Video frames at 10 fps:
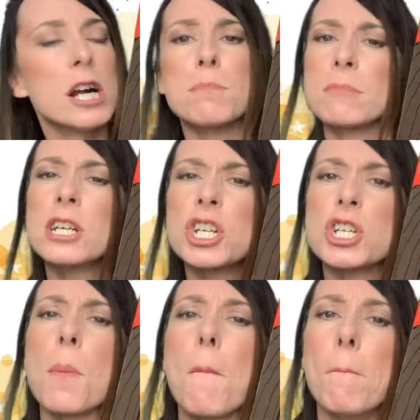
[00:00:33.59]

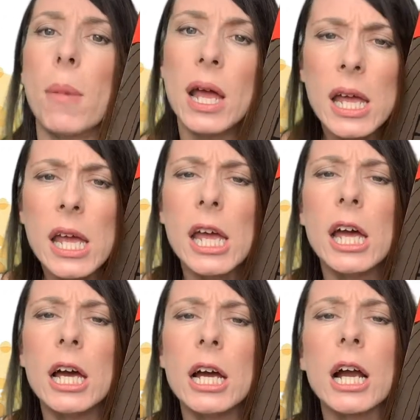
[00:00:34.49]
Mr.
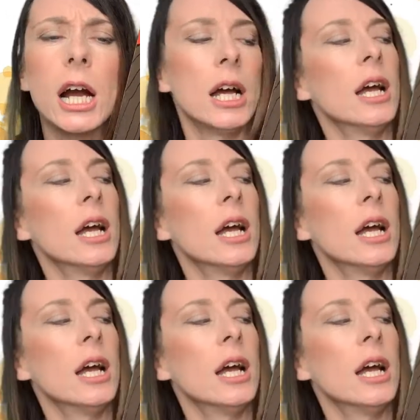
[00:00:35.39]
Big.